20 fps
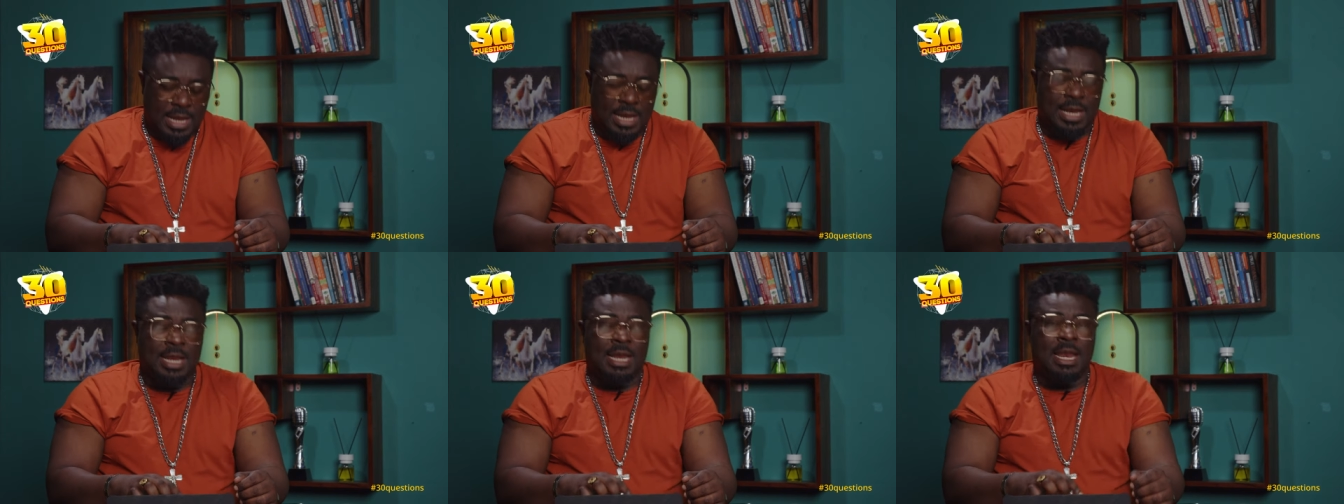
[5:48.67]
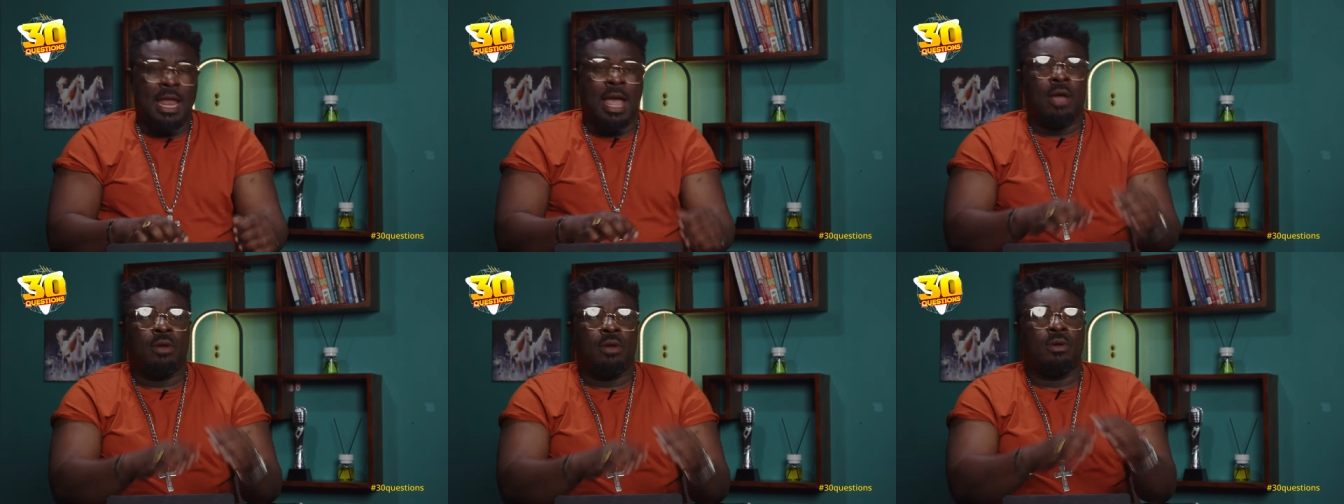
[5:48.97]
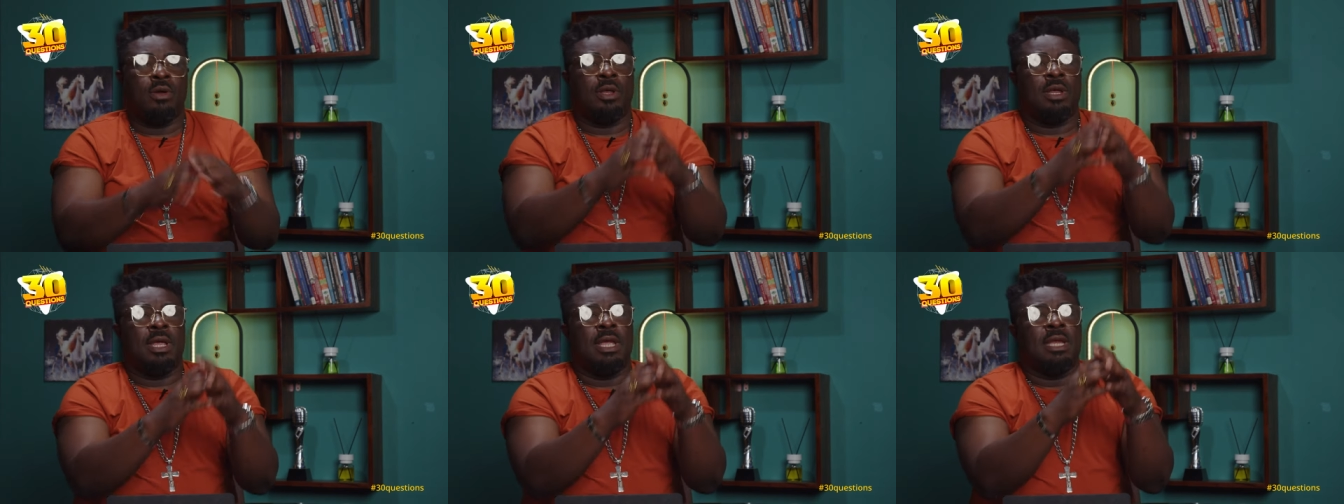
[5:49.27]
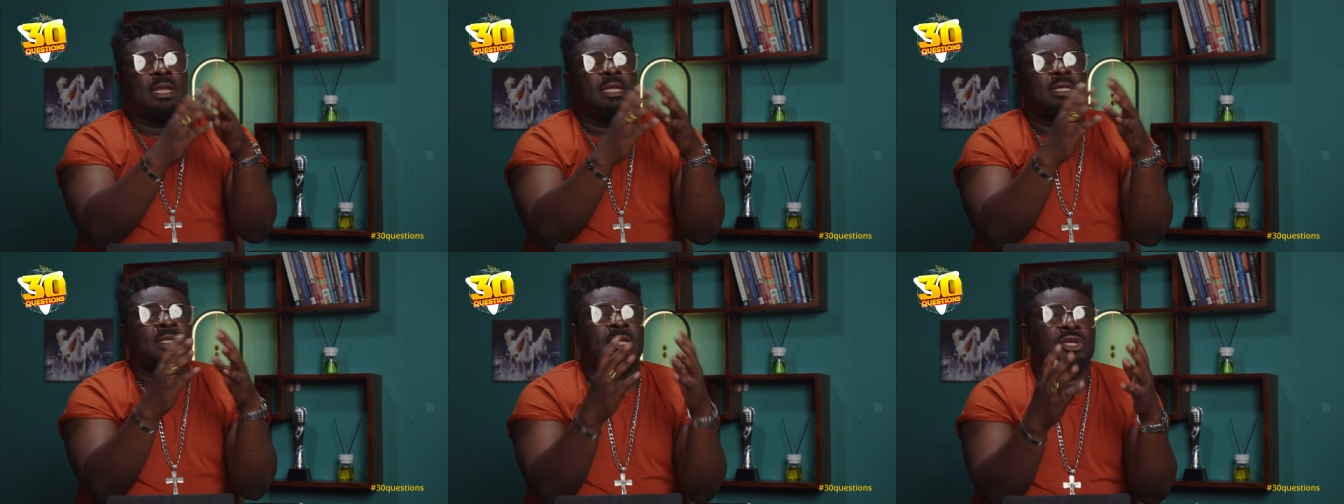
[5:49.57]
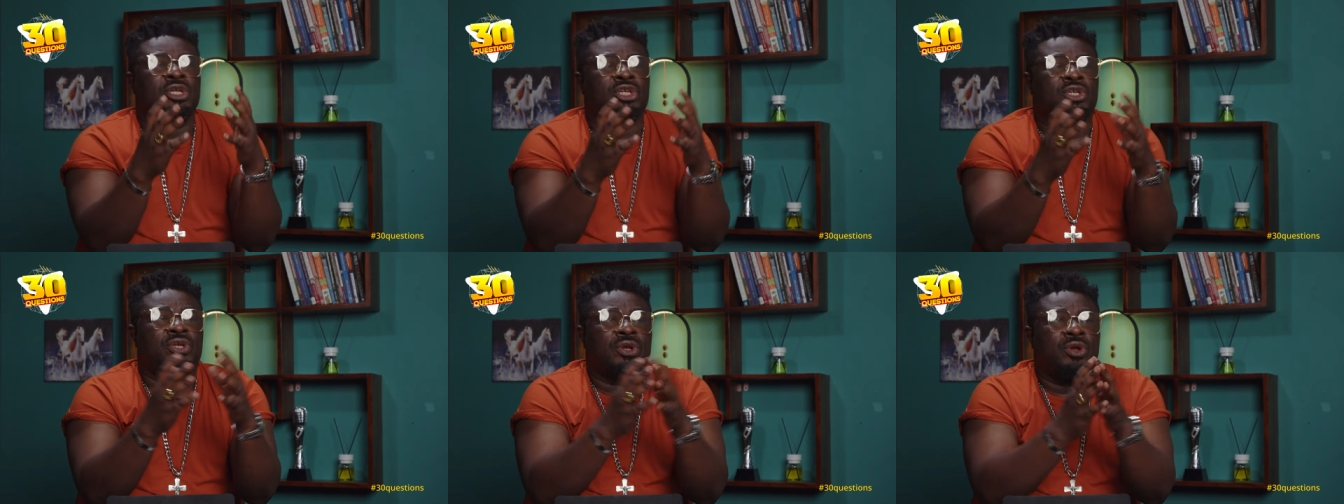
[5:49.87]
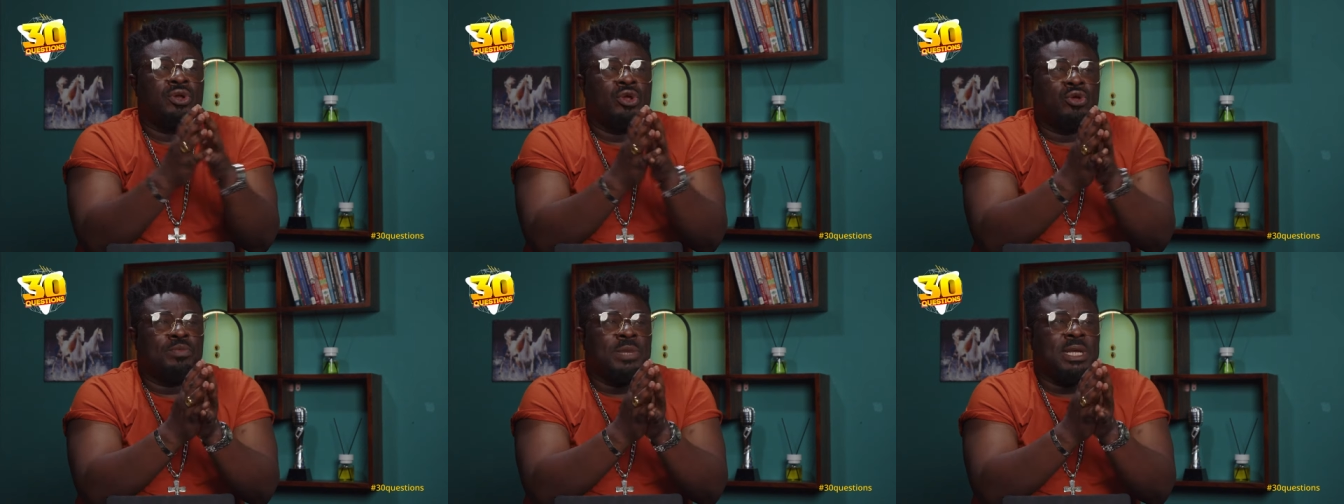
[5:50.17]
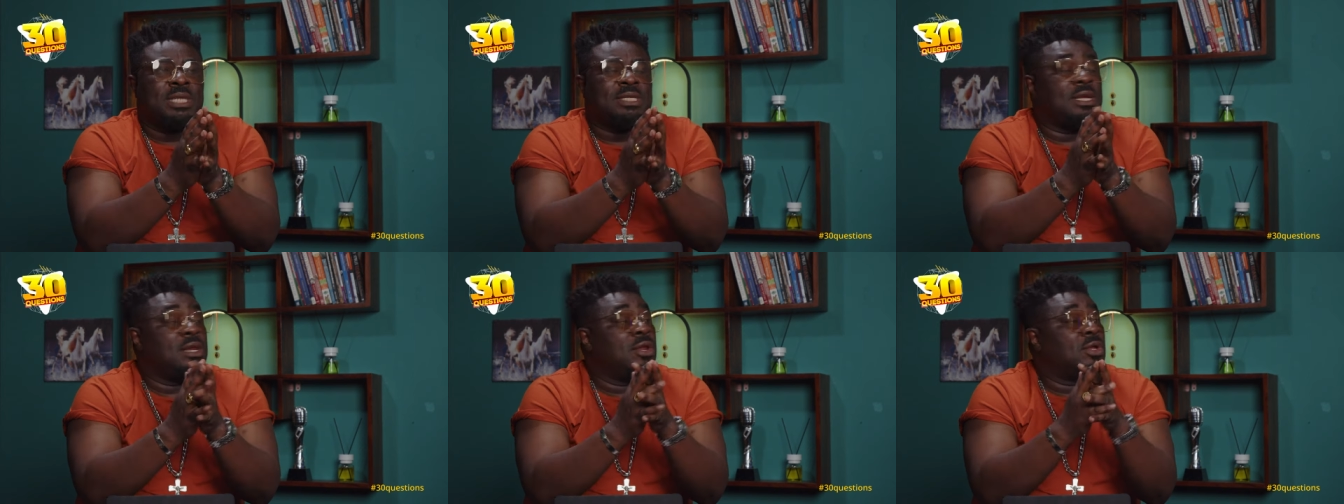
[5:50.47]
Now, in this industry, you
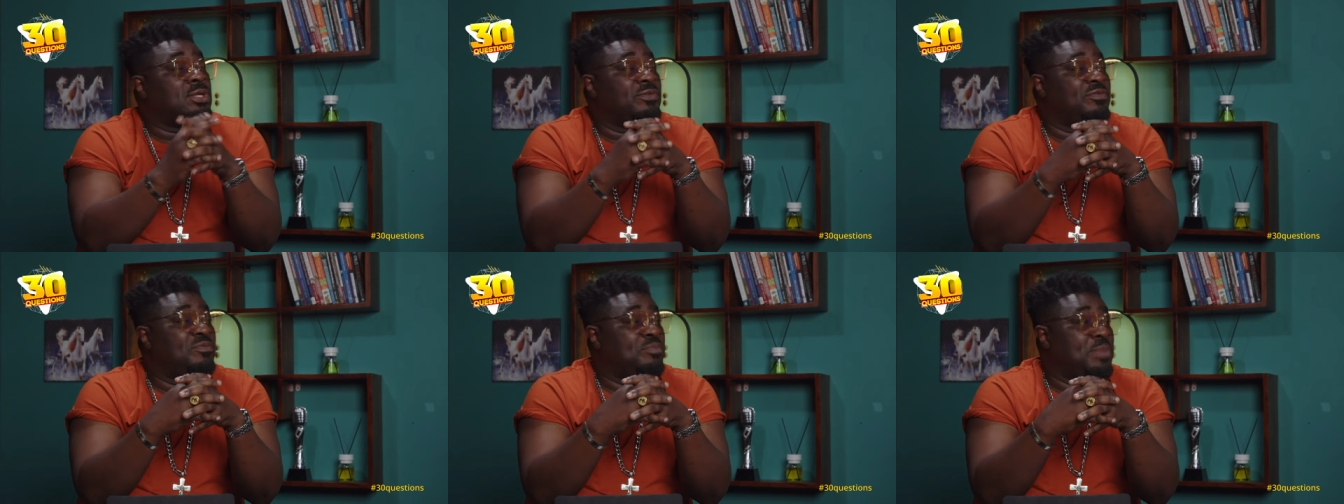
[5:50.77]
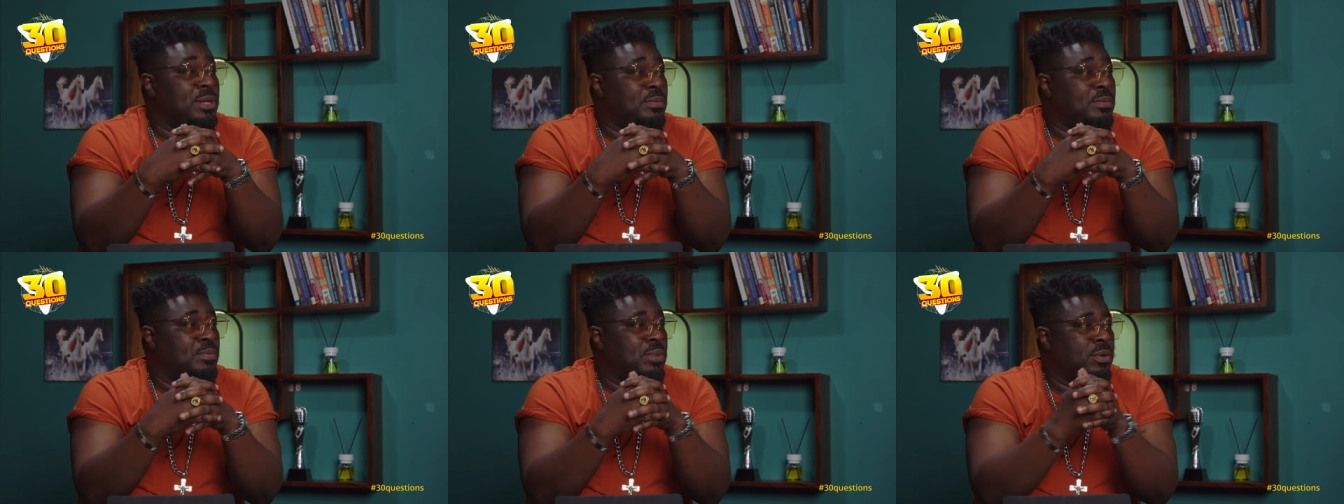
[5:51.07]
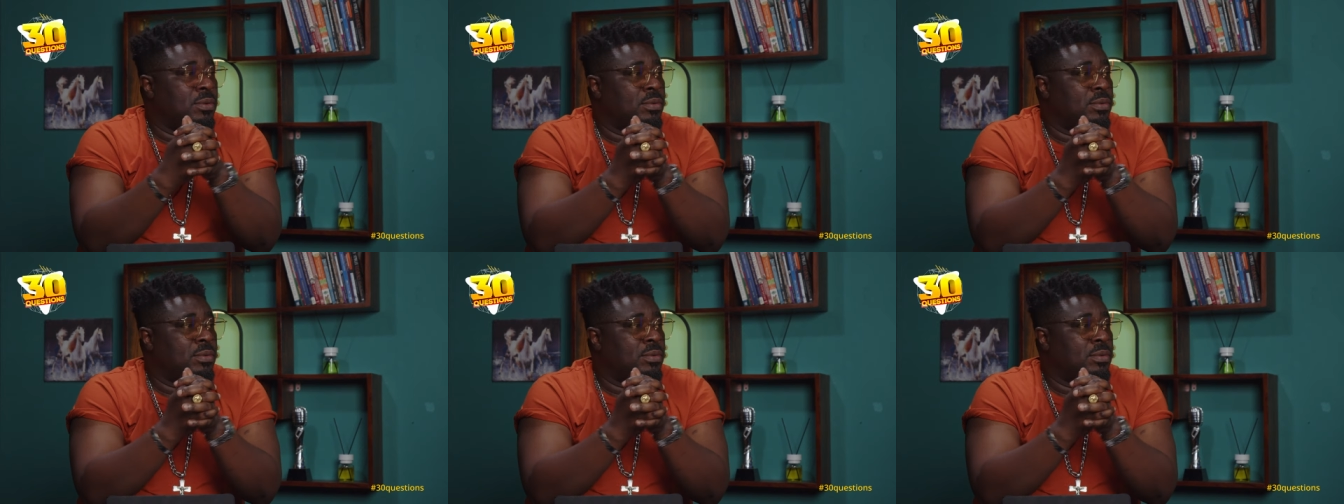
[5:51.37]
meet a lot of people.